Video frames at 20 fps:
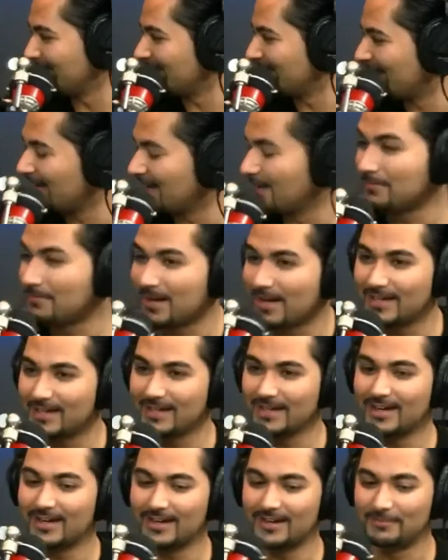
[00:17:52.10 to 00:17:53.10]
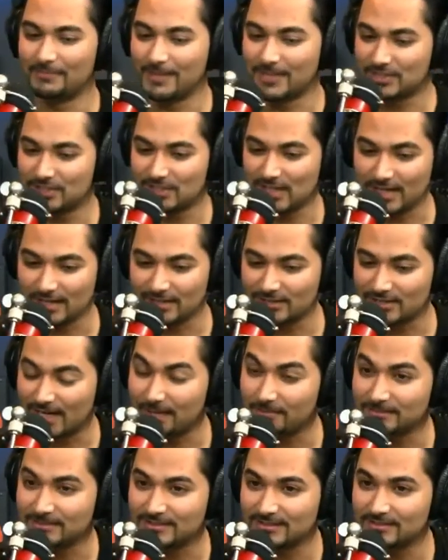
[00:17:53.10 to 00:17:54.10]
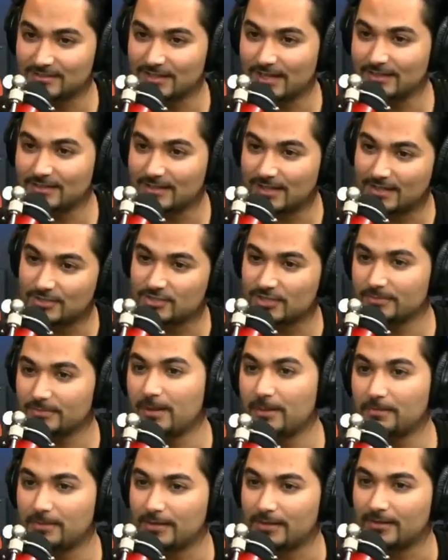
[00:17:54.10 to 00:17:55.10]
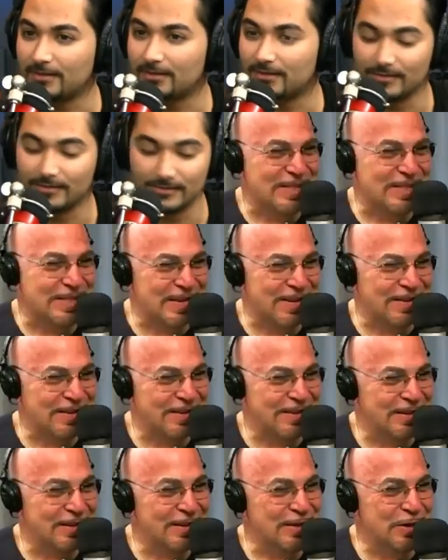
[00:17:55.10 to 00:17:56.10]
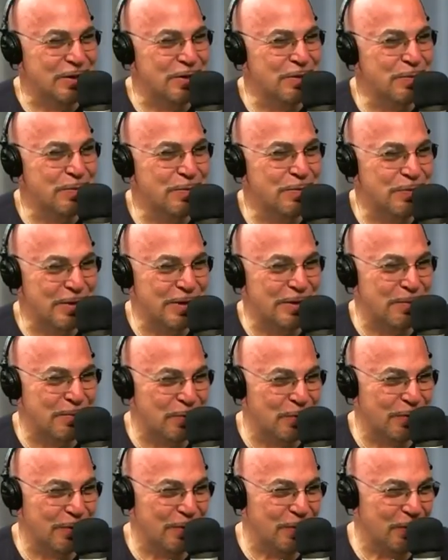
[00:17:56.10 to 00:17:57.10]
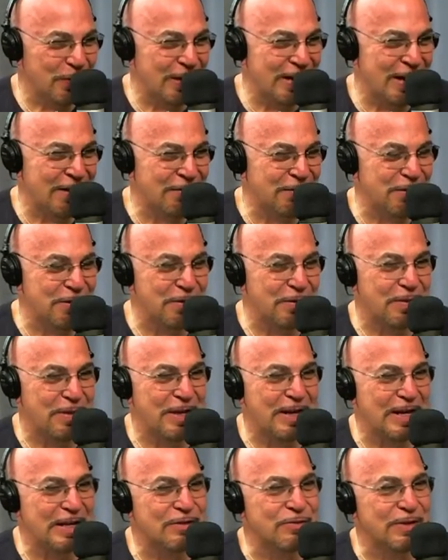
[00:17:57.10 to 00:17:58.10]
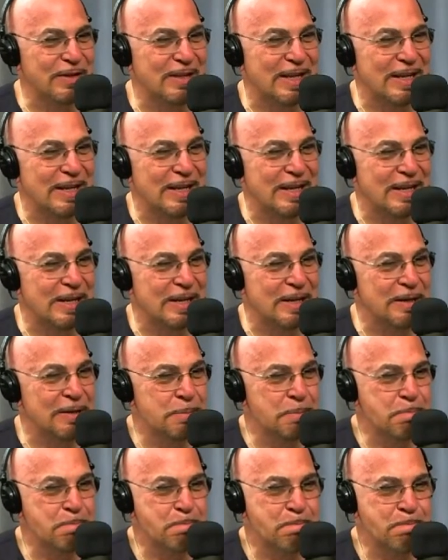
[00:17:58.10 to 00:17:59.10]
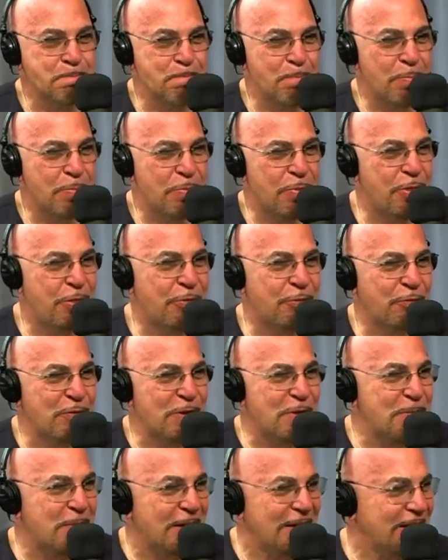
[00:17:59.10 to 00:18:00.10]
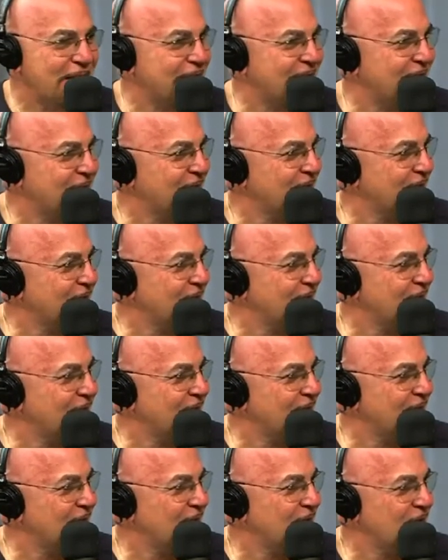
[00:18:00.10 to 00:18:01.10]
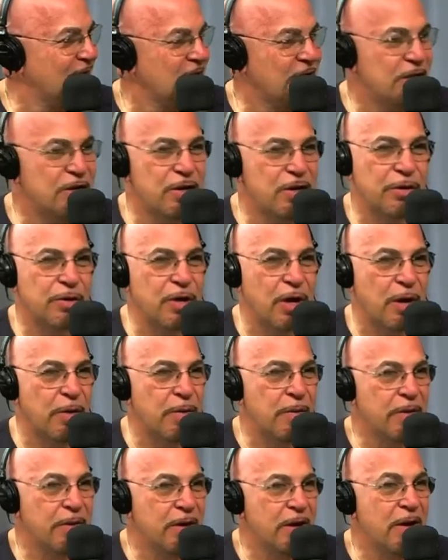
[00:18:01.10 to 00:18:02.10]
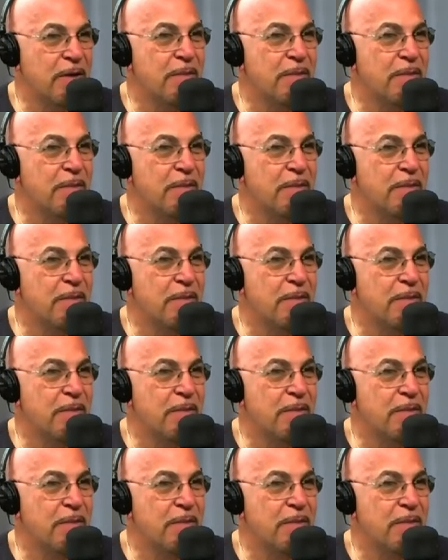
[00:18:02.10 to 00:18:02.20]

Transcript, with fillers: then I have my uh, my shot of Jameson, and then I drink my beer. You hysterical? You drink more in one afternoon than I drink like in three months. Yeah, that, that no, be... no,